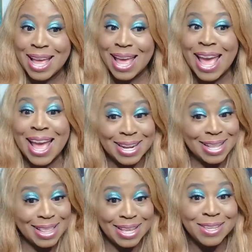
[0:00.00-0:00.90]

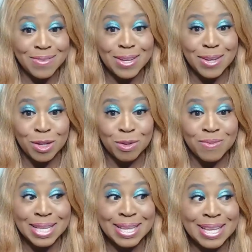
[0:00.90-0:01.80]
And this
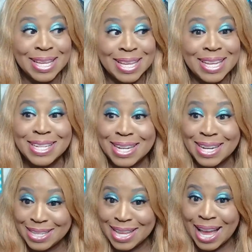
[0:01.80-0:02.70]
film did
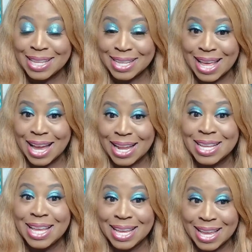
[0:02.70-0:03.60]
exactly that.
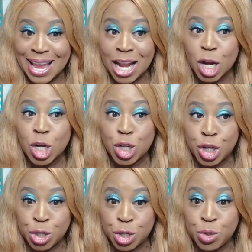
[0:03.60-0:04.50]
It catered
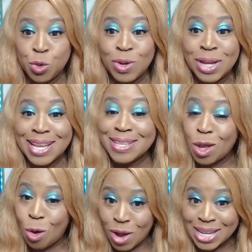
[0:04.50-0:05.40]
to its
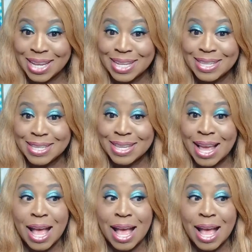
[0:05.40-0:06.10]
audience.